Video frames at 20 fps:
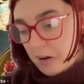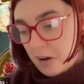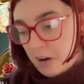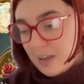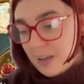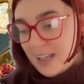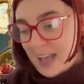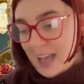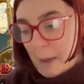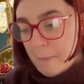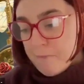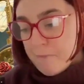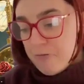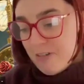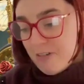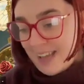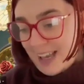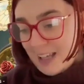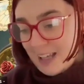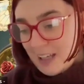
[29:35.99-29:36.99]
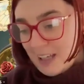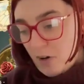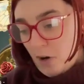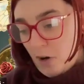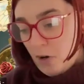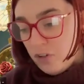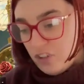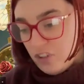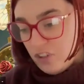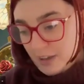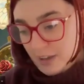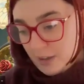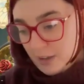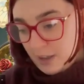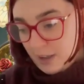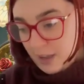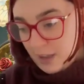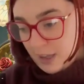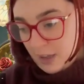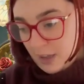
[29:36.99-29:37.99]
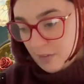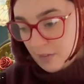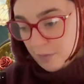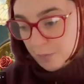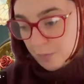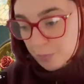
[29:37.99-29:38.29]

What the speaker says: contemporary discussions